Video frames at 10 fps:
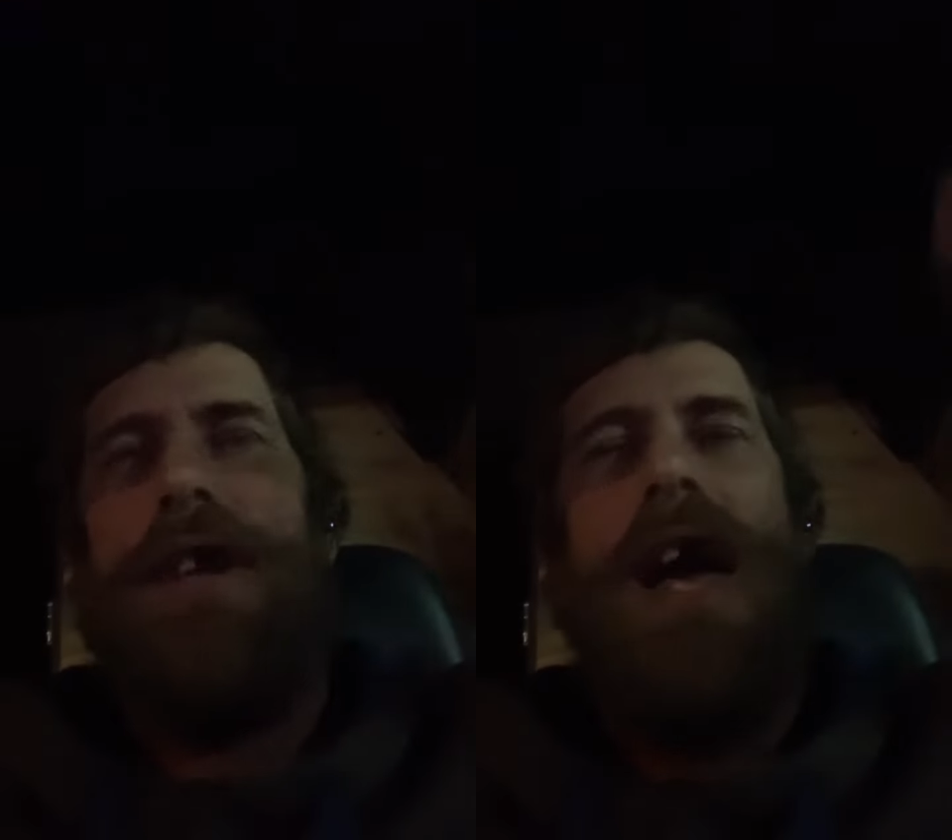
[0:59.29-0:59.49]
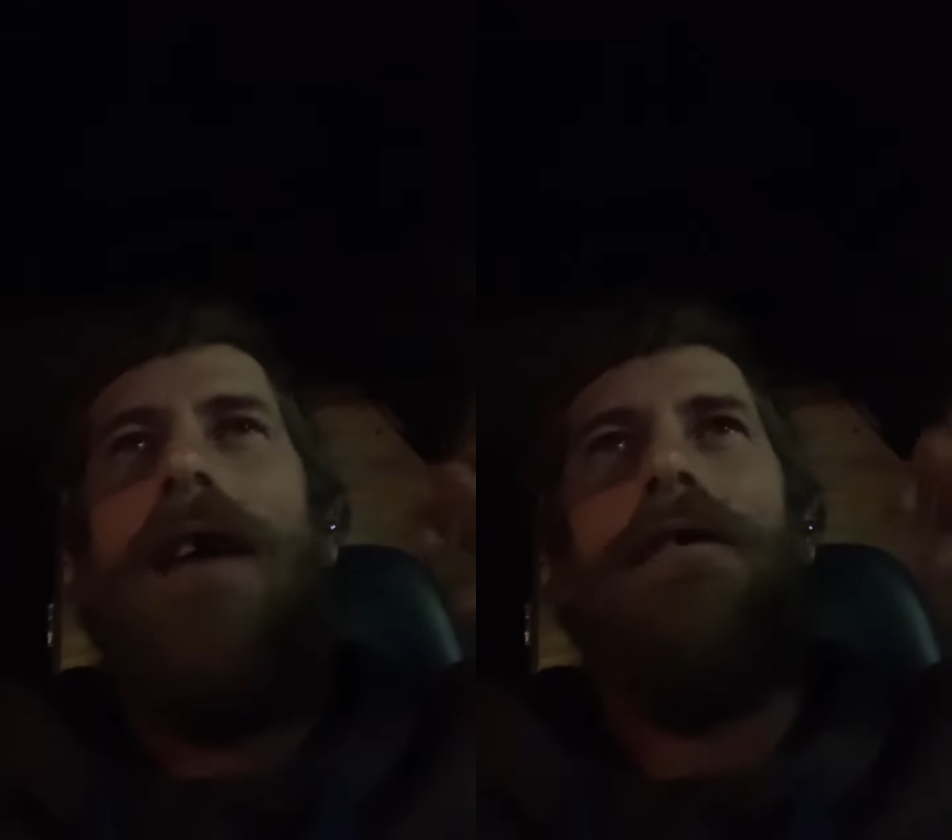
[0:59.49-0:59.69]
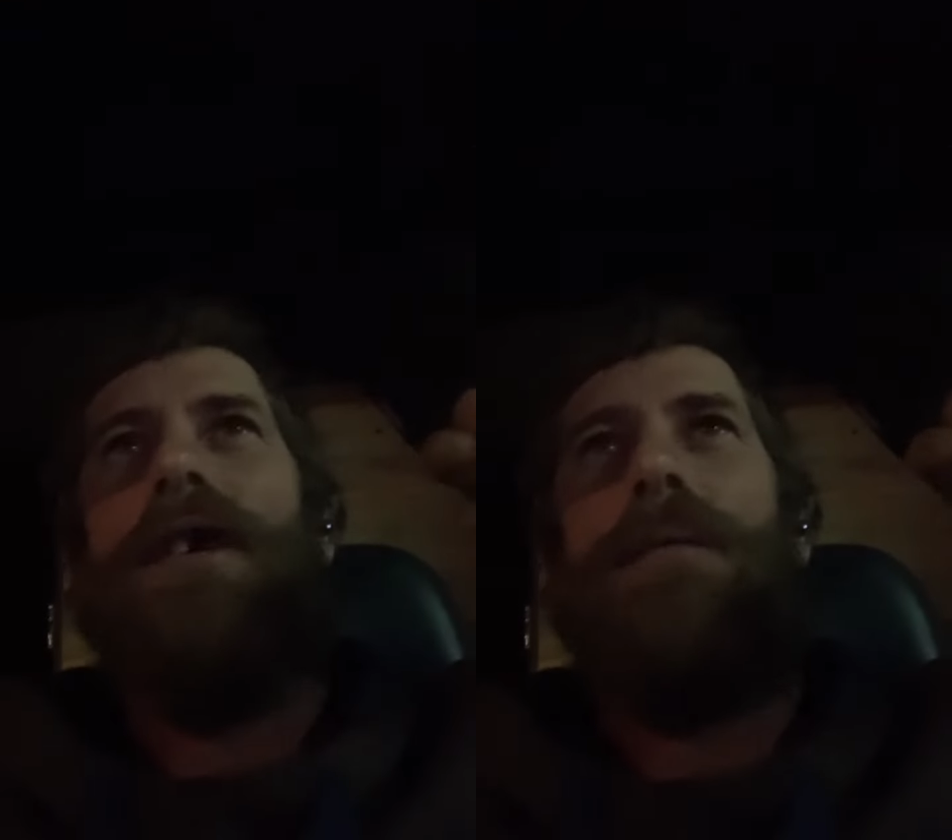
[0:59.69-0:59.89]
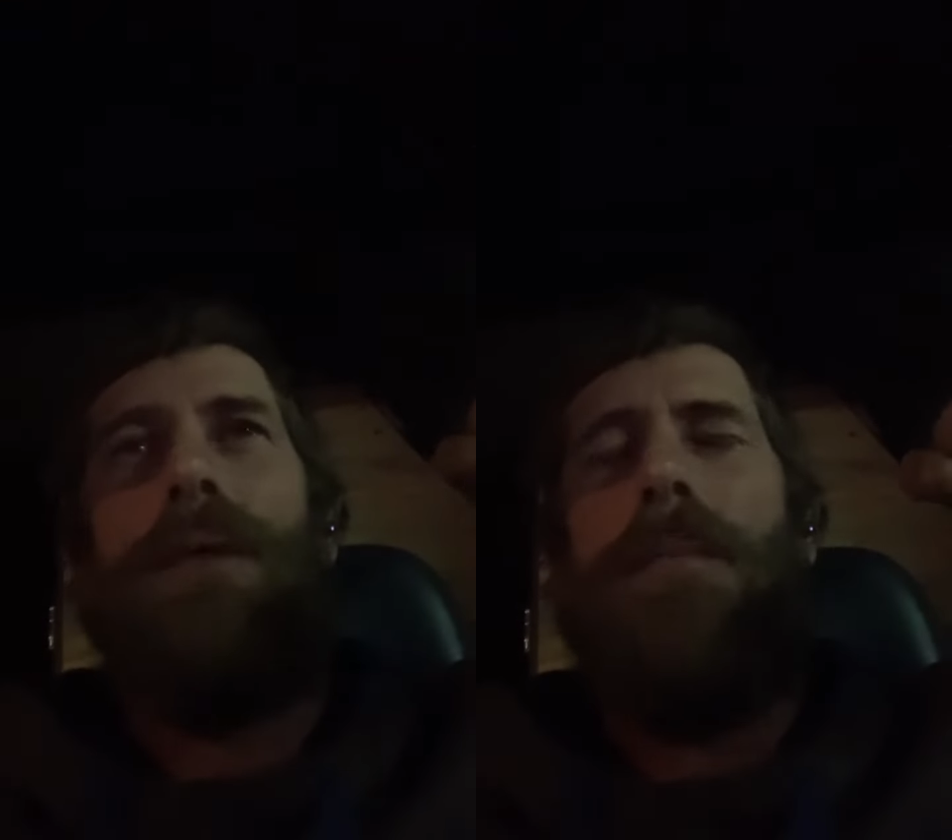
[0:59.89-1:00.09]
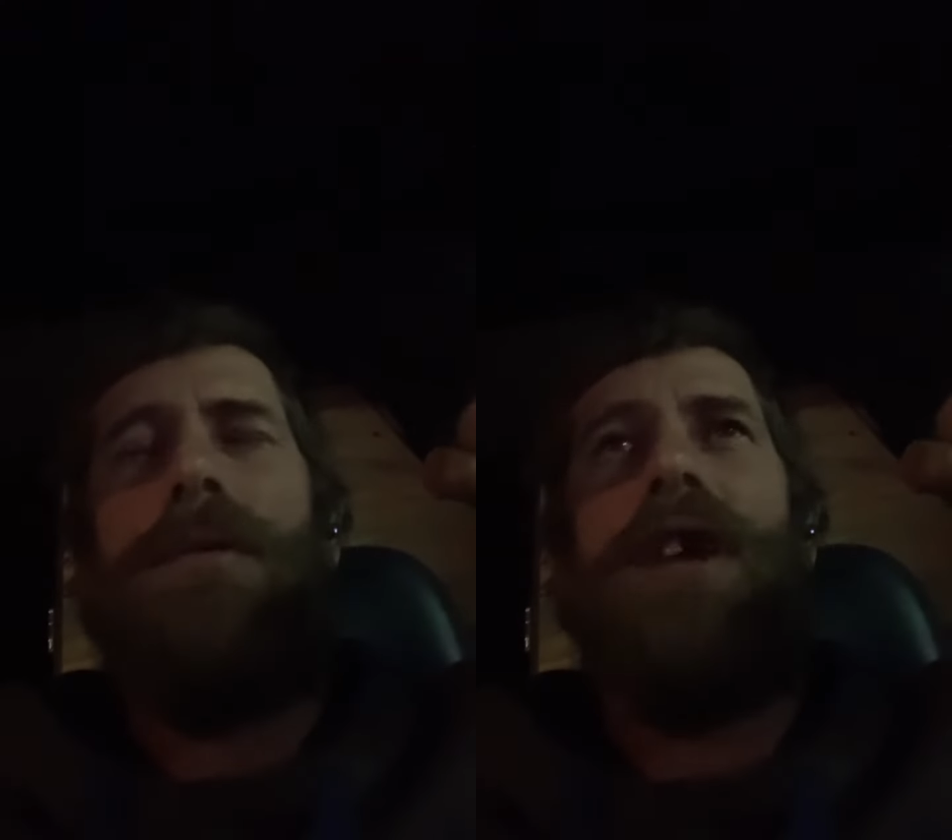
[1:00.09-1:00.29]
the alley
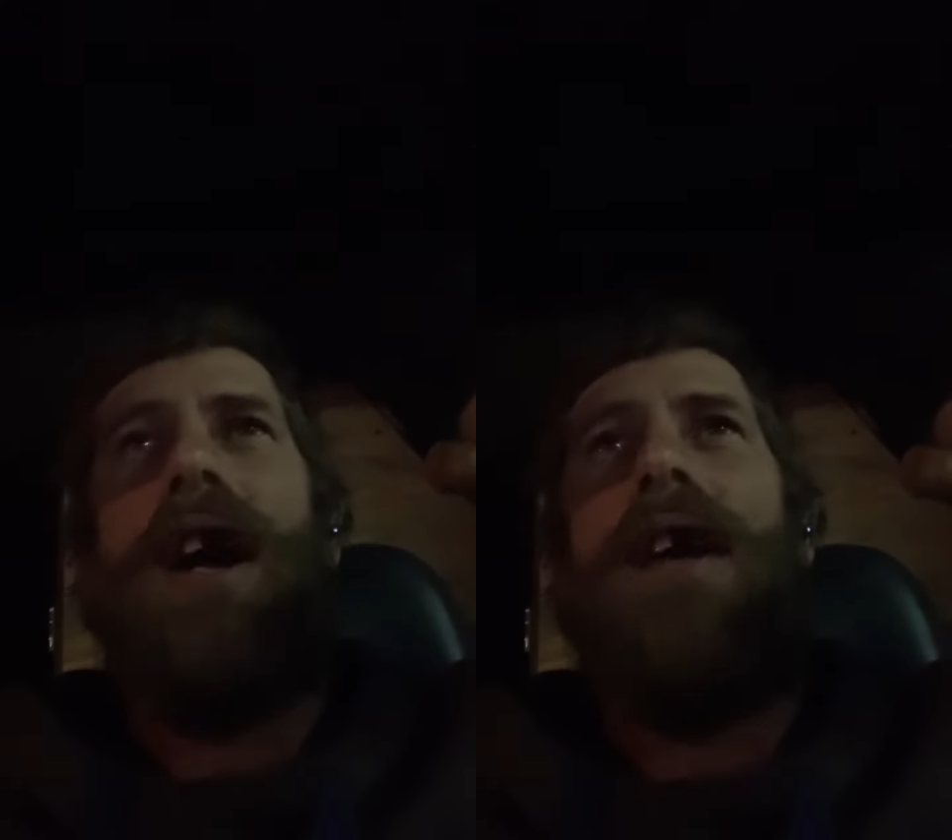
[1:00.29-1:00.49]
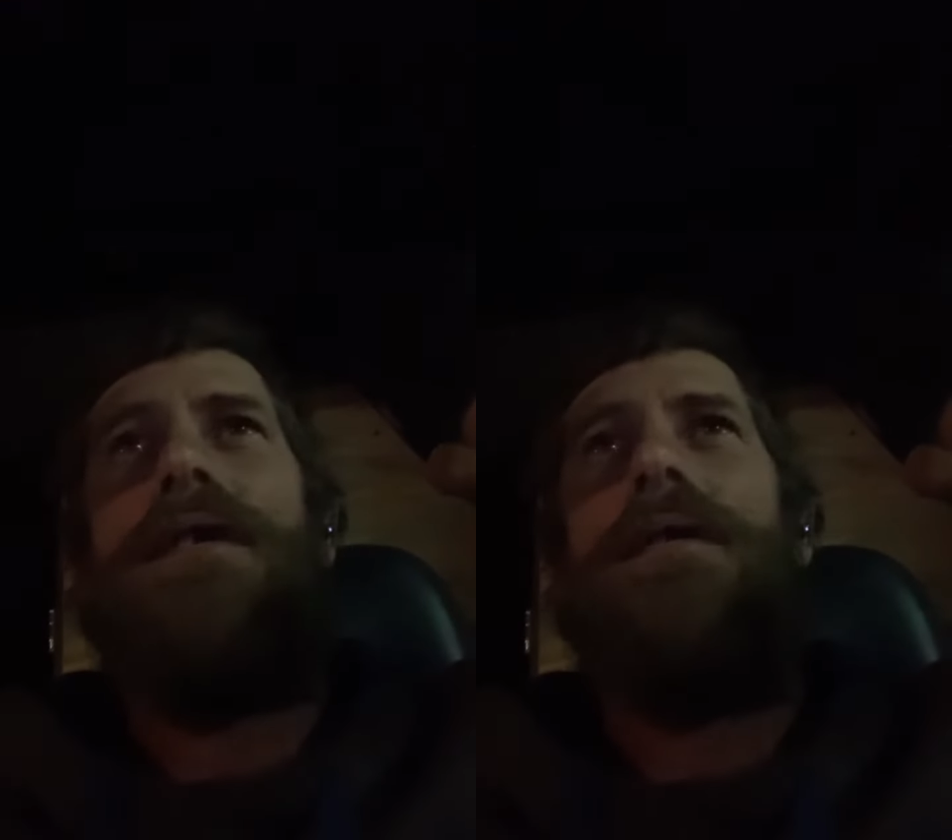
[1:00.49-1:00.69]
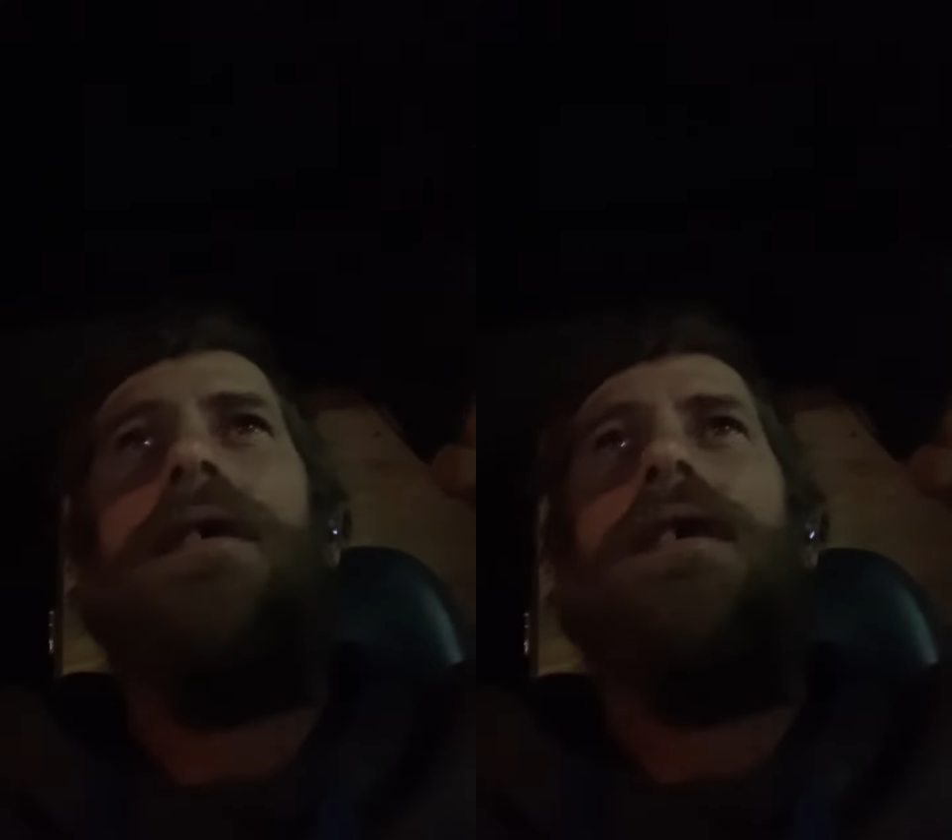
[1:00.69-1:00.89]
right beside the